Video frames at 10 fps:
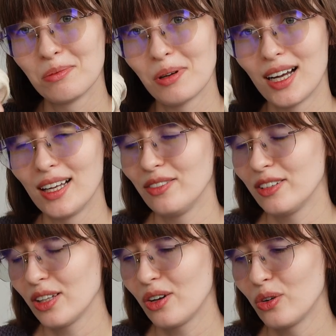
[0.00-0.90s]
one
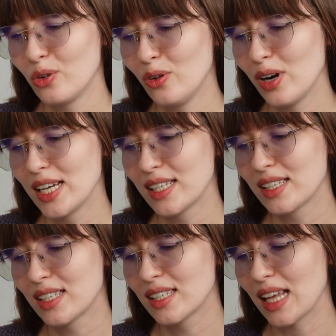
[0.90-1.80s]
will go as
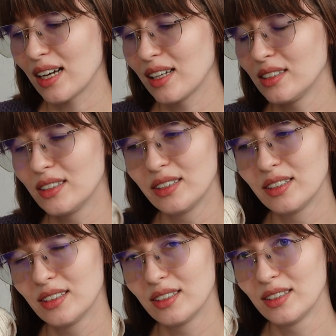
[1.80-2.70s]
second
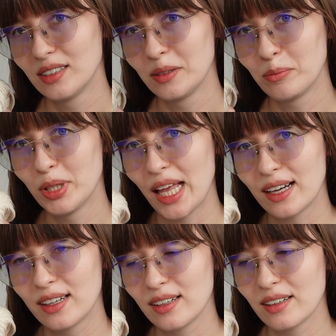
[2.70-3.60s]

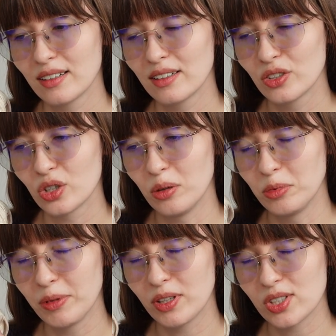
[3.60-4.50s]
black
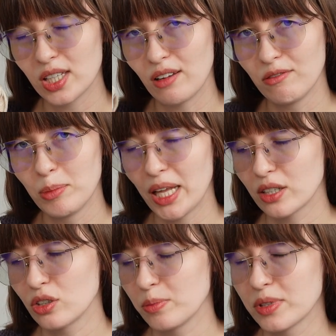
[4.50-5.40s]
top, because I love
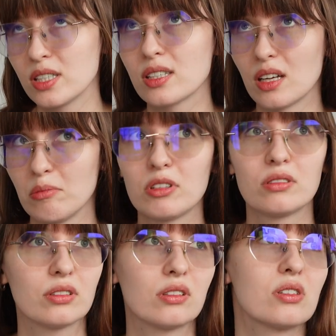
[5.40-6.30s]
black tops in summer.
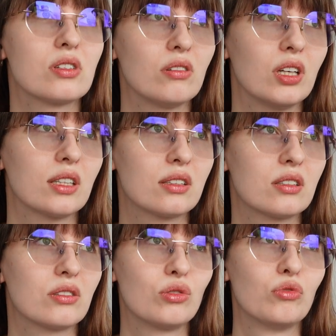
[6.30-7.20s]
Of course, you
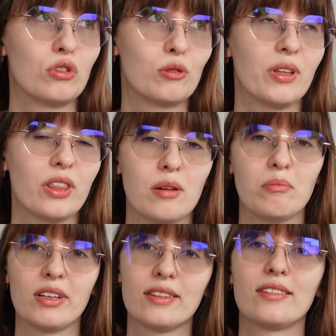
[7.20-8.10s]
get too warm in them,
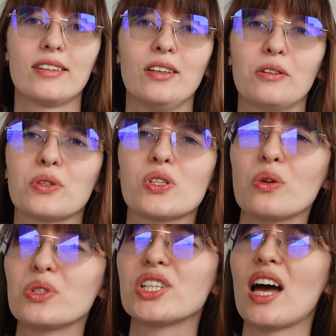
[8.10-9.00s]
but he looks so
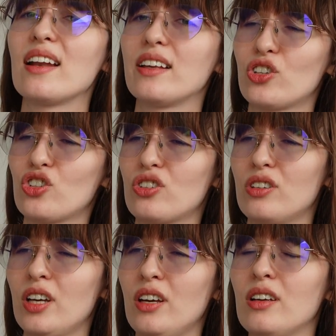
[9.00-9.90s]
stylish.
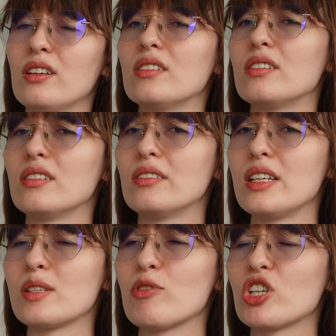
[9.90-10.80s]

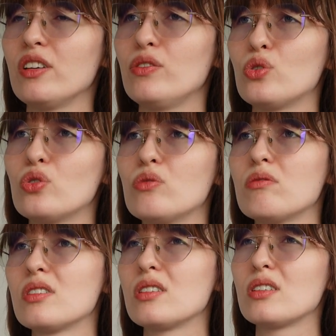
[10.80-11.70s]
Especially if you
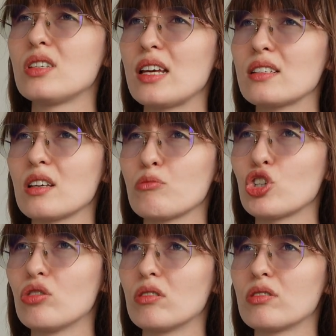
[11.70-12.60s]
take some
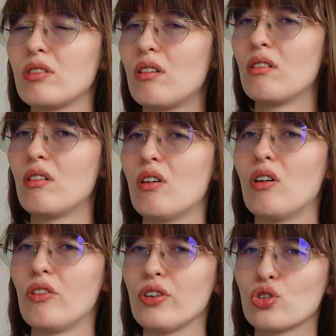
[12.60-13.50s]
shirt
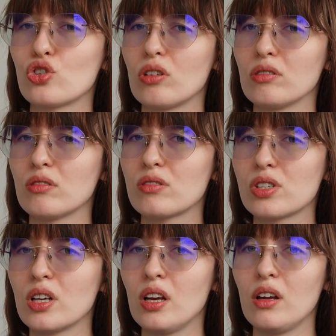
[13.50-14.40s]
over your
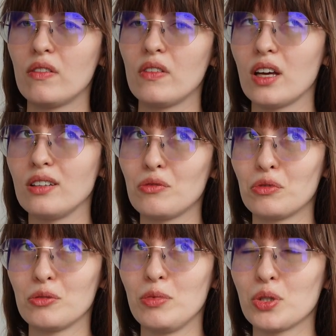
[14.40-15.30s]
shoulders, then it
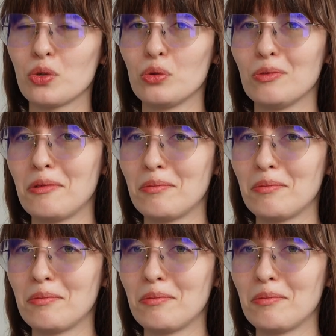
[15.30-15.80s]
won't be so...